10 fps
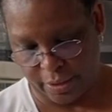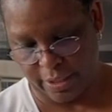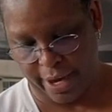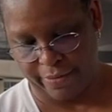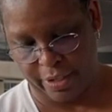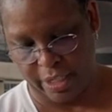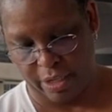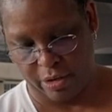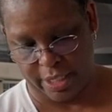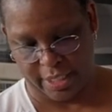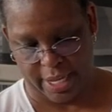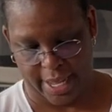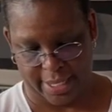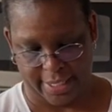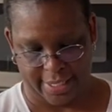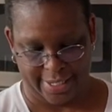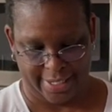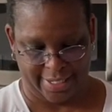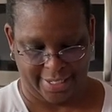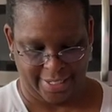Sorry for the noise, guys.
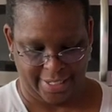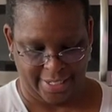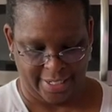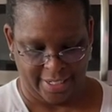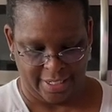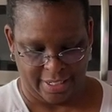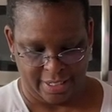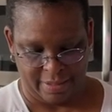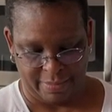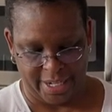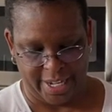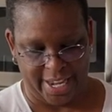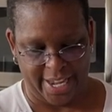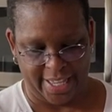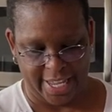But again,